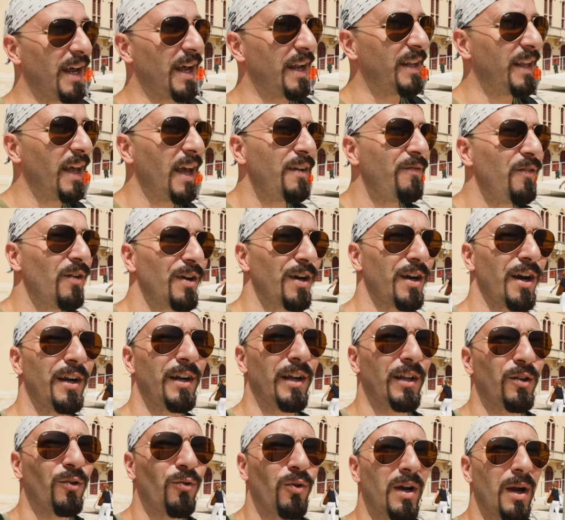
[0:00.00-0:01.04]
And then we're
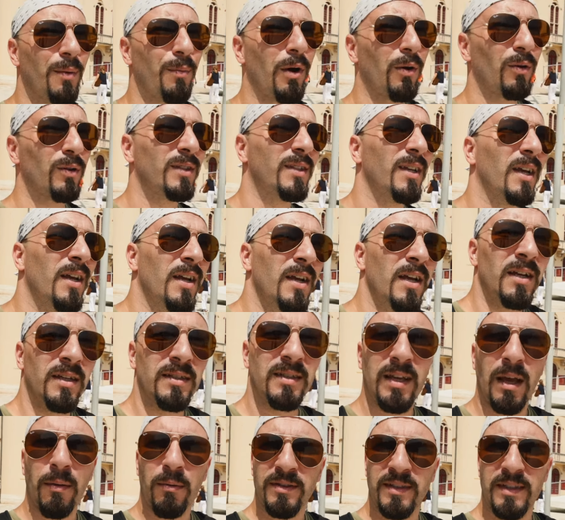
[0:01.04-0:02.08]
gonna talk about
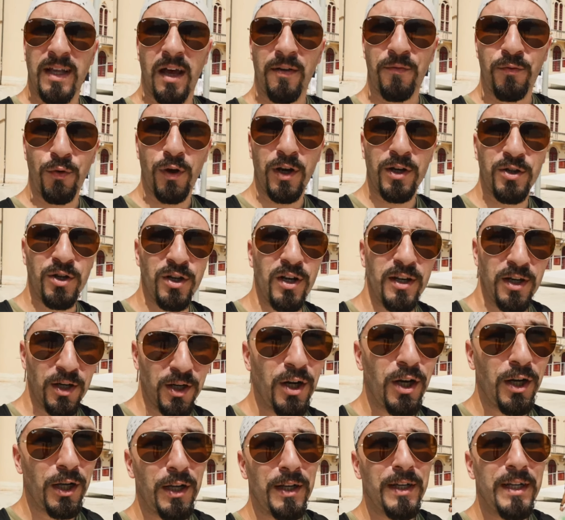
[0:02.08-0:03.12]
some stuff you actually
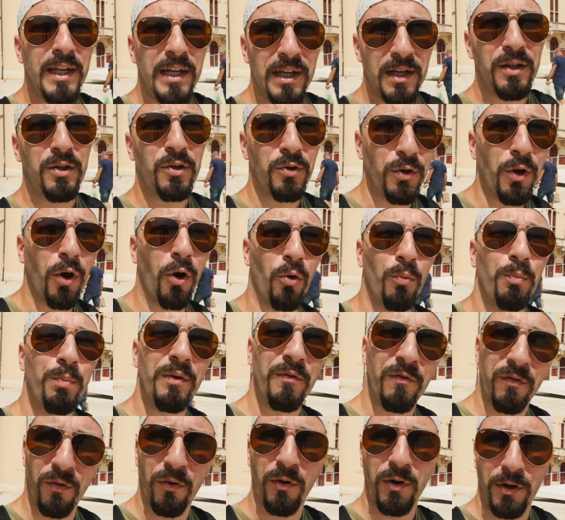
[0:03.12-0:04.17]
really need to know
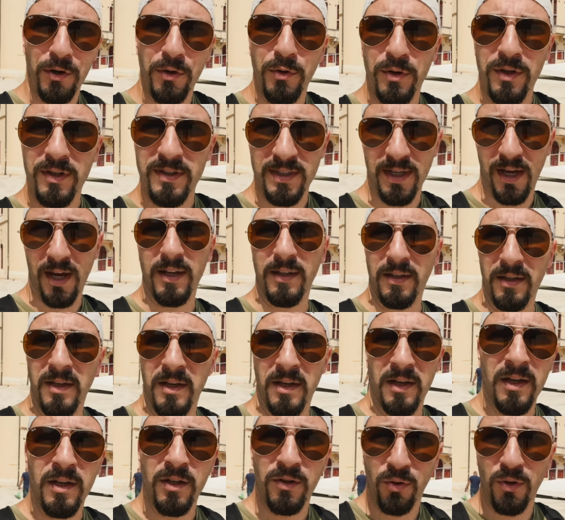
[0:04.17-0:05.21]
before you decide
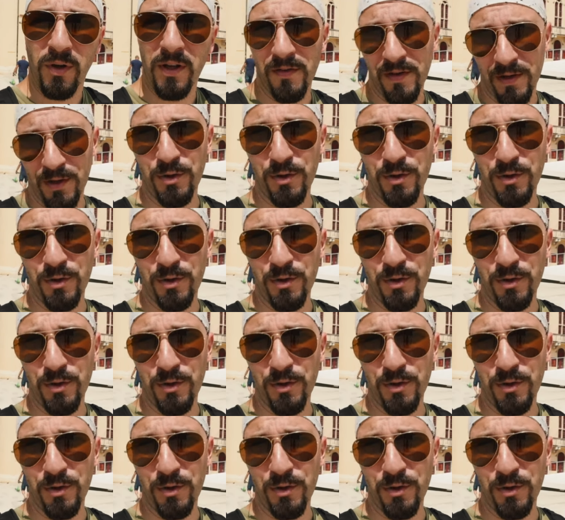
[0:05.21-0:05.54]
to live in